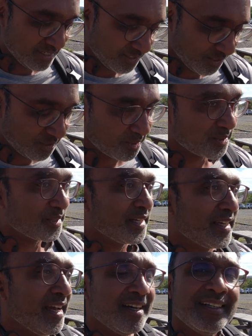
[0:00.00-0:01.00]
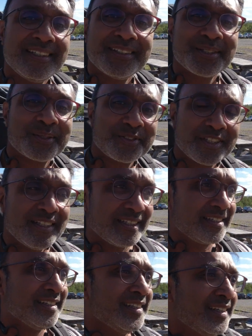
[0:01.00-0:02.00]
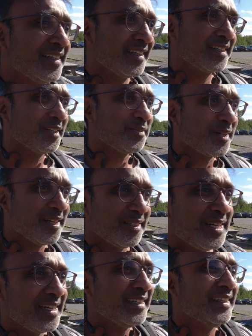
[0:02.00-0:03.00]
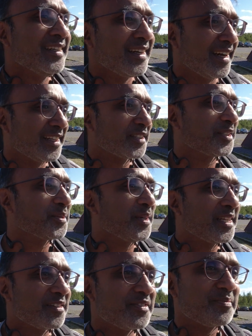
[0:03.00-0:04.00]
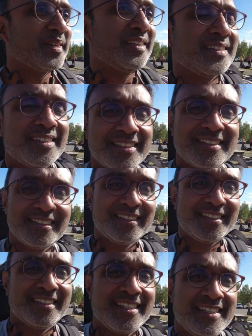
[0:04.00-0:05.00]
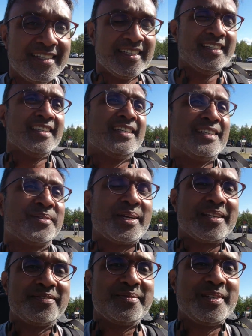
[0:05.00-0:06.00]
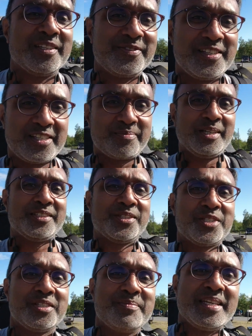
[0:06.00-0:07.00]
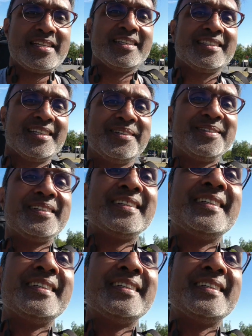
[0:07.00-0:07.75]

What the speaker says: So yeah, we started and off we go. Alex is waiting for me in the distance, waiting for me to finish my social media stuff.